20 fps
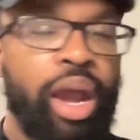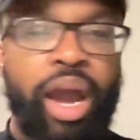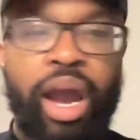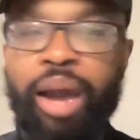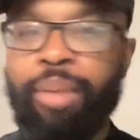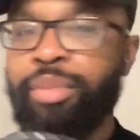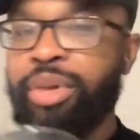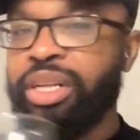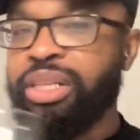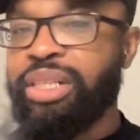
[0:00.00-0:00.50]

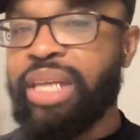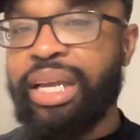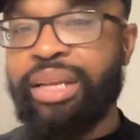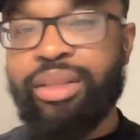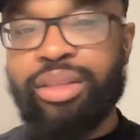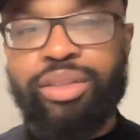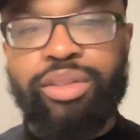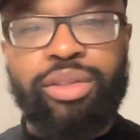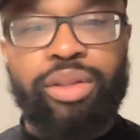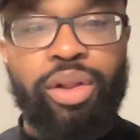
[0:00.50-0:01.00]
I'm gonna take
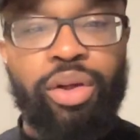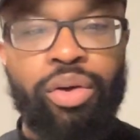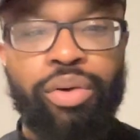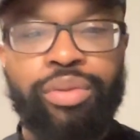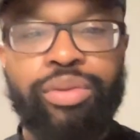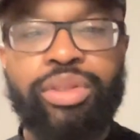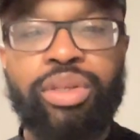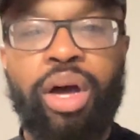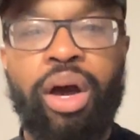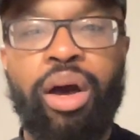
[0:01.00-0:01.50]
these
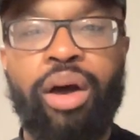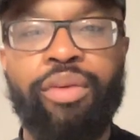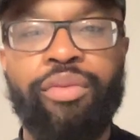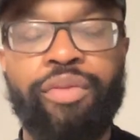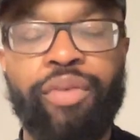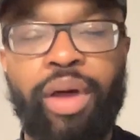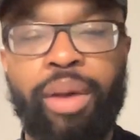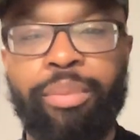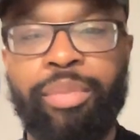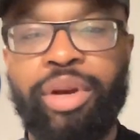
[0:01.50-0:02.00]
clothes off.
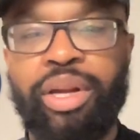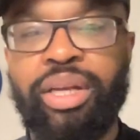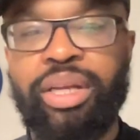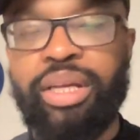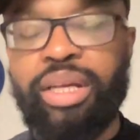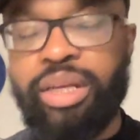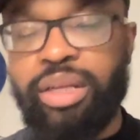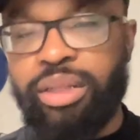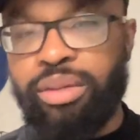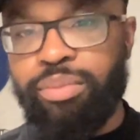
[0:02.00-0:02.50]
I'm gonna
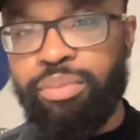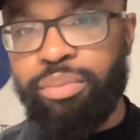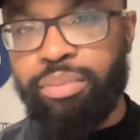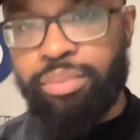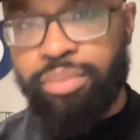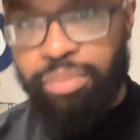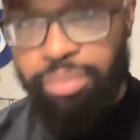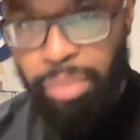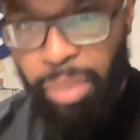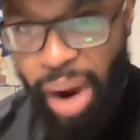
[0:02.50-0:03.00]
get in
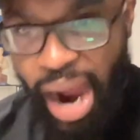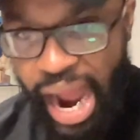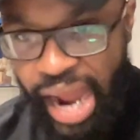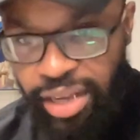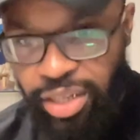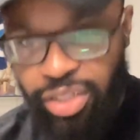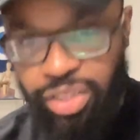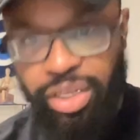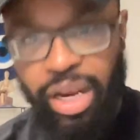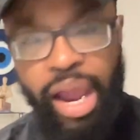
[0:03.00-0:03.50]

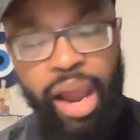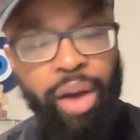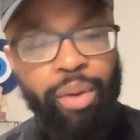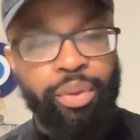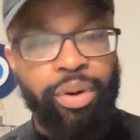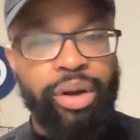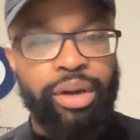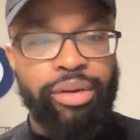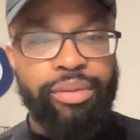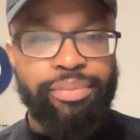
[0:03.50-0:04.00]
my
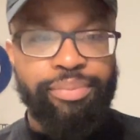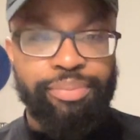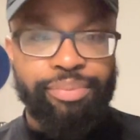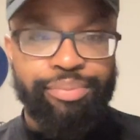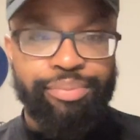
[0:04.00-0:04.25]
shower